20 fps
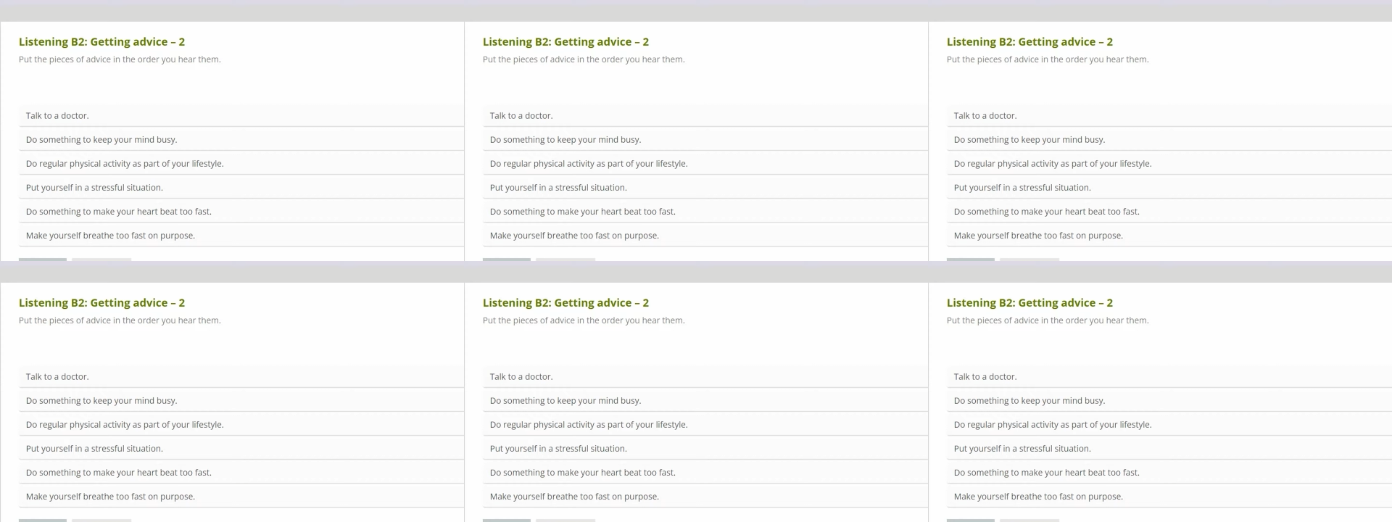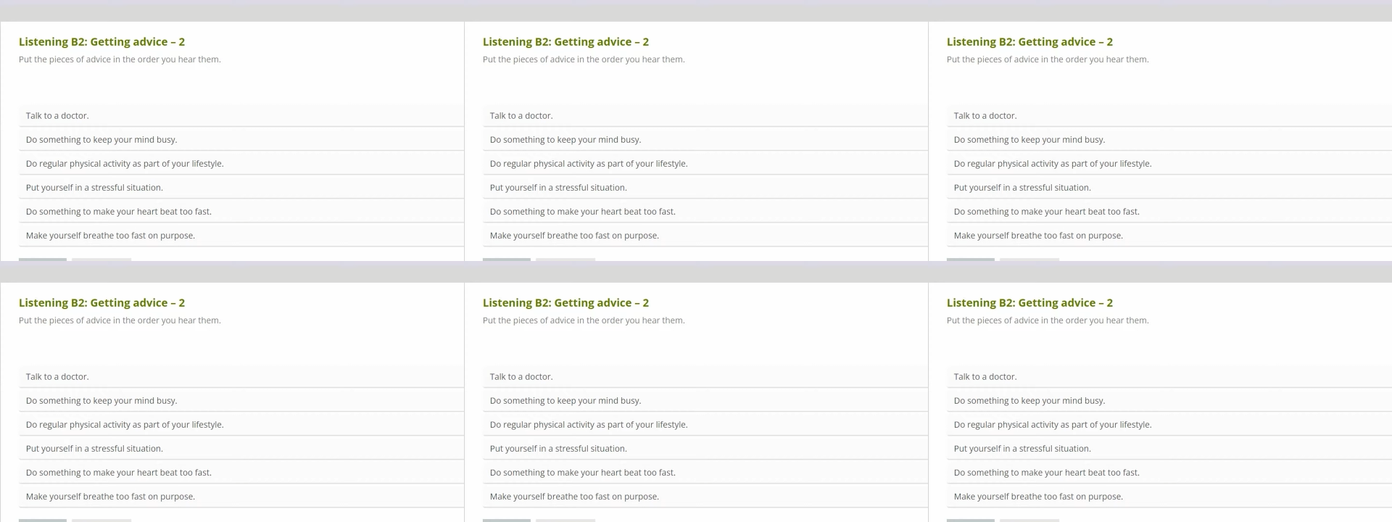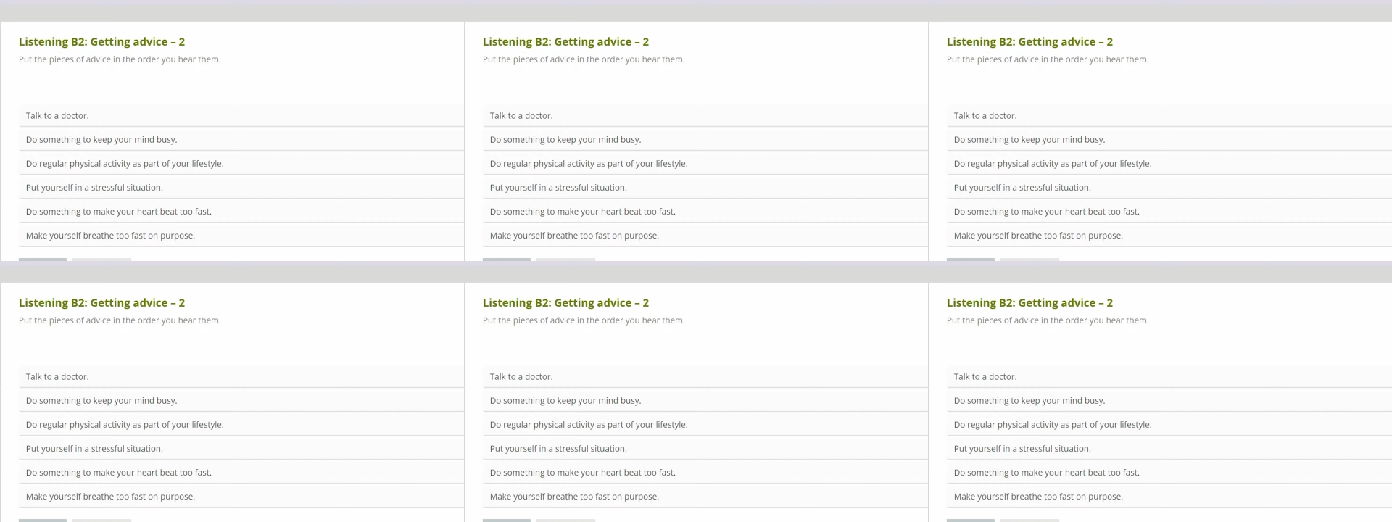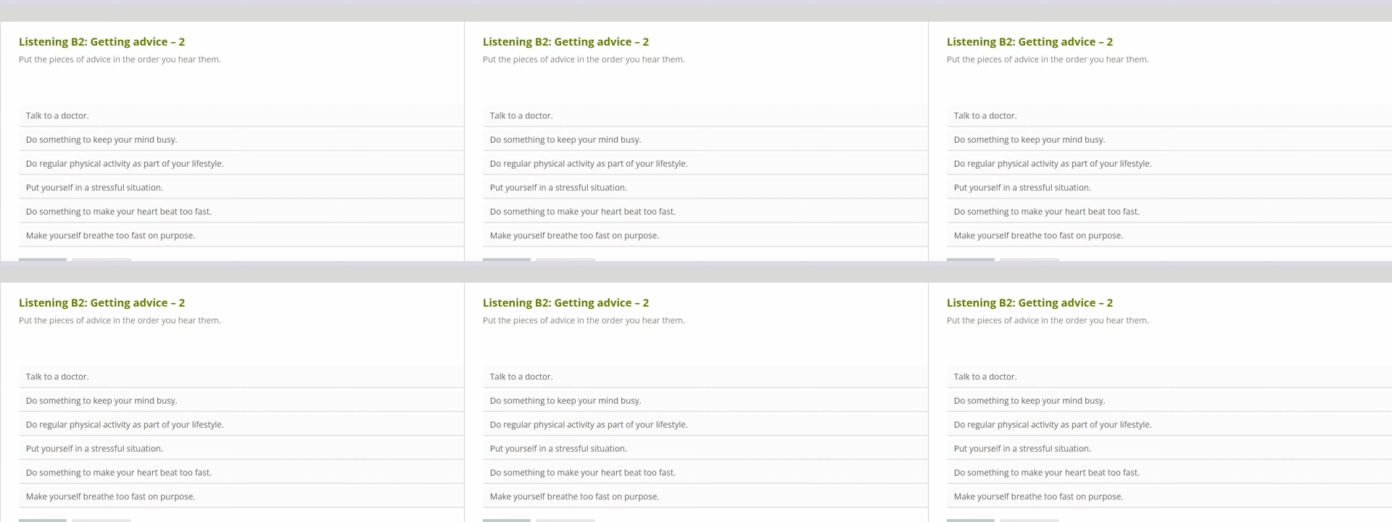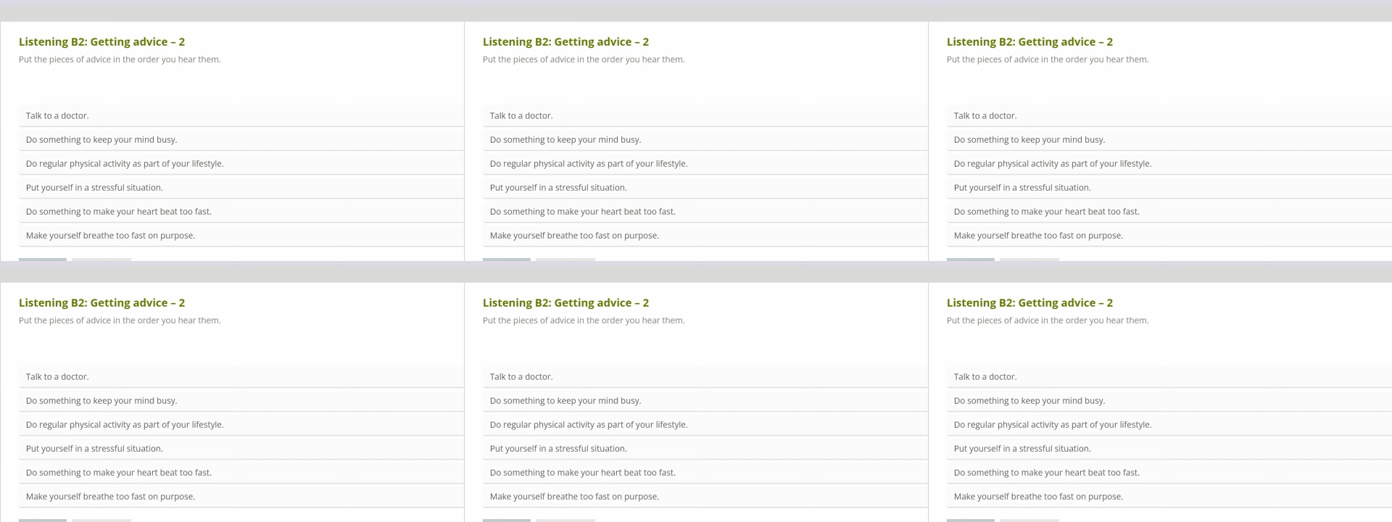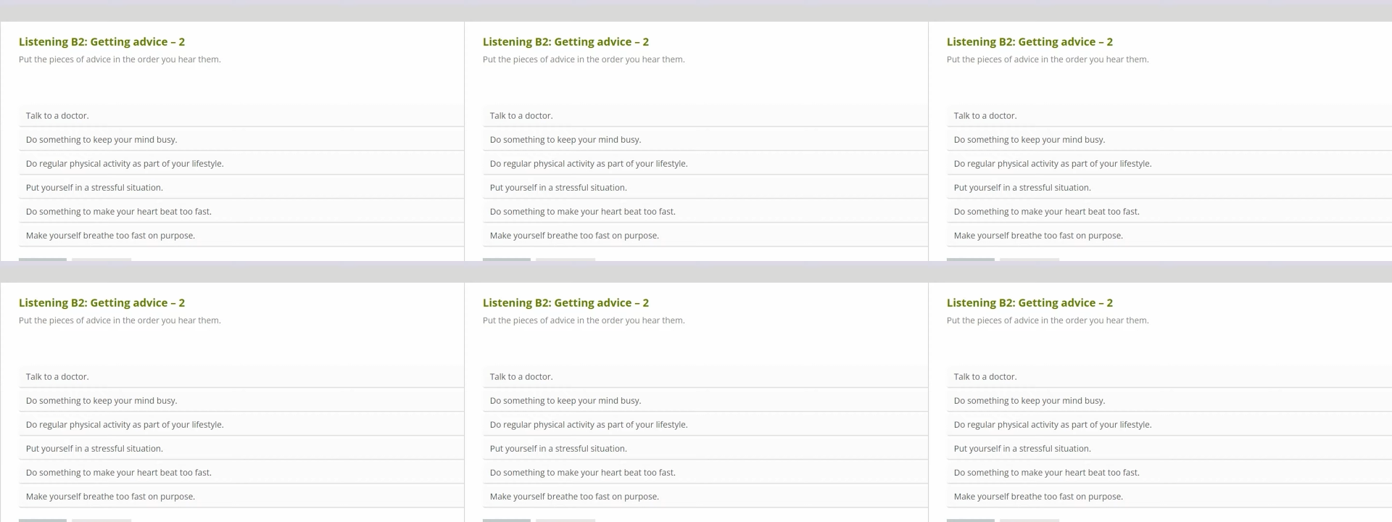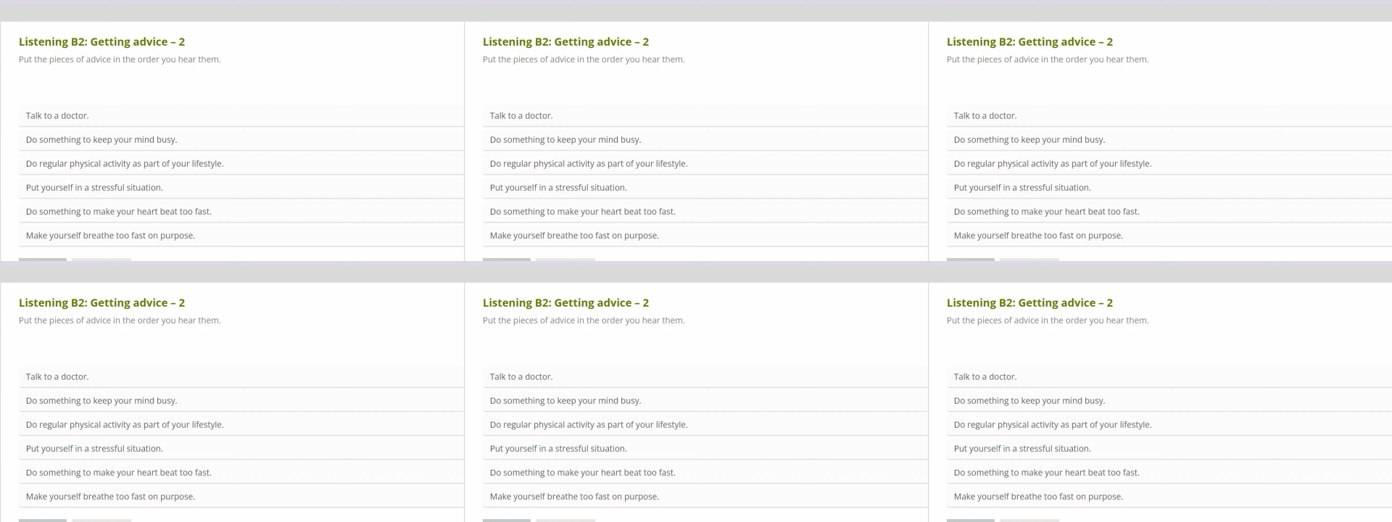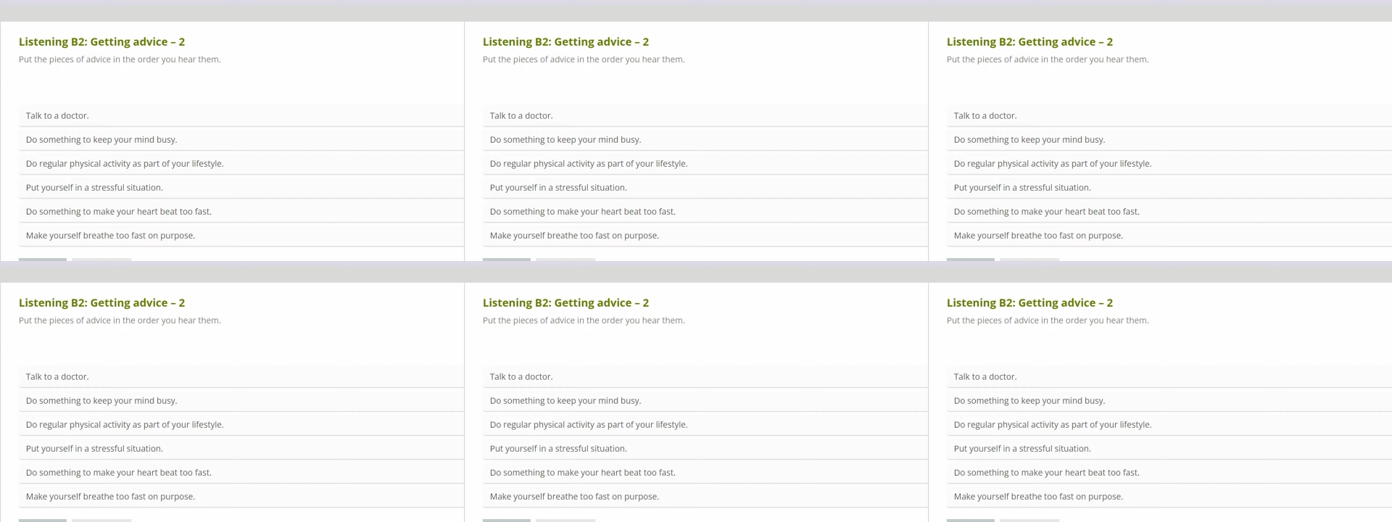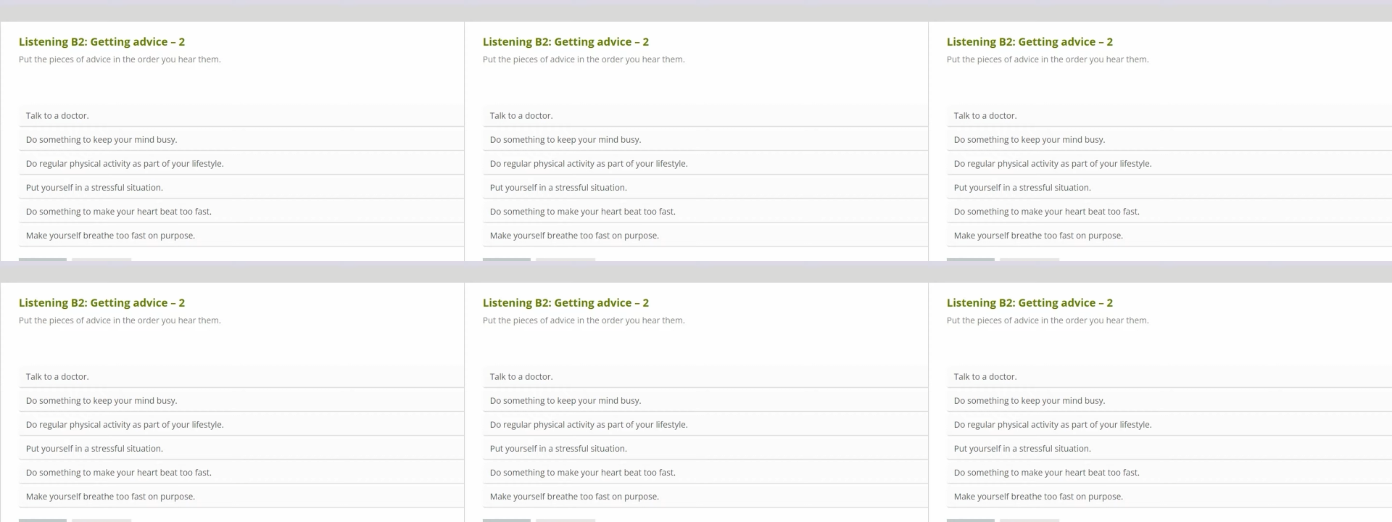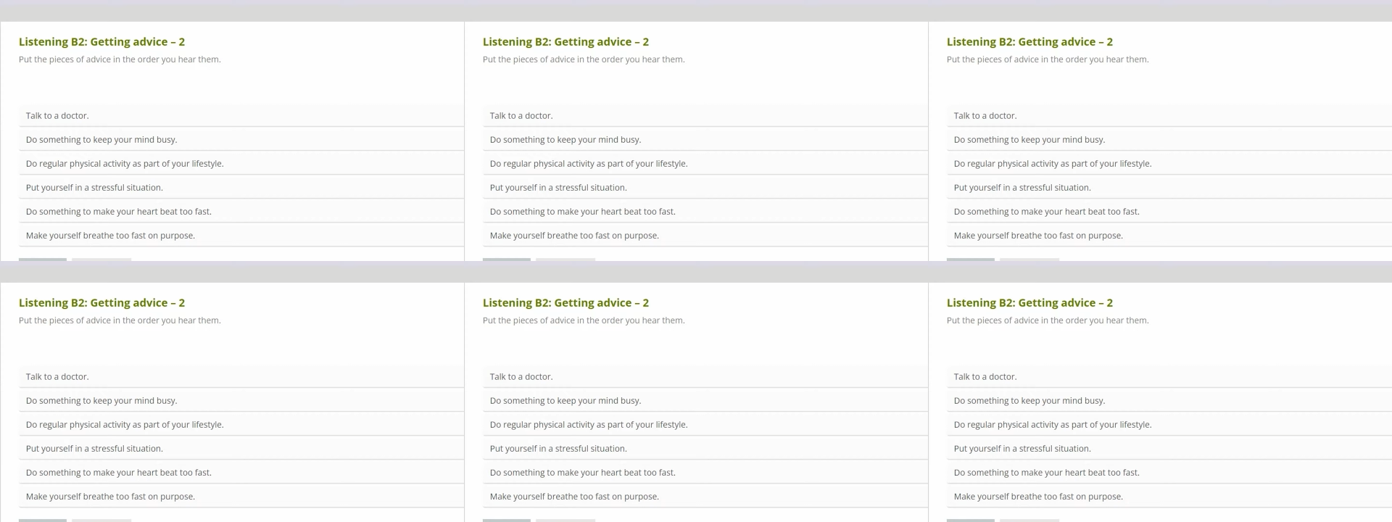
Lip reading: No face is visible, so there are no lips to read.